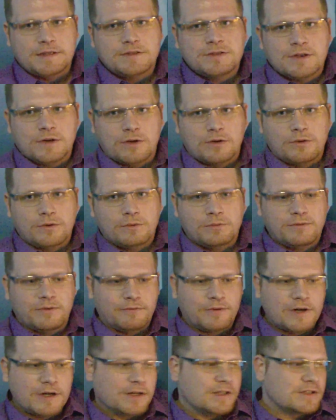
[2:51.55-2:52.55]
So the
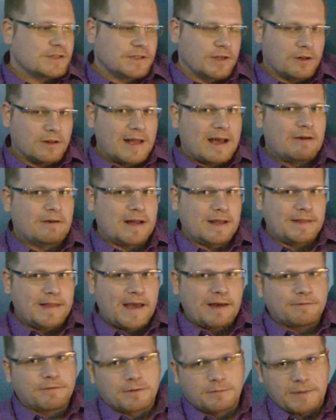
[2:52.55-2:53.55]
verdict's still out on
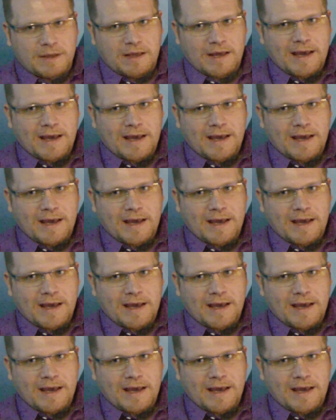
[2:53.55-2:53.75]
that for me.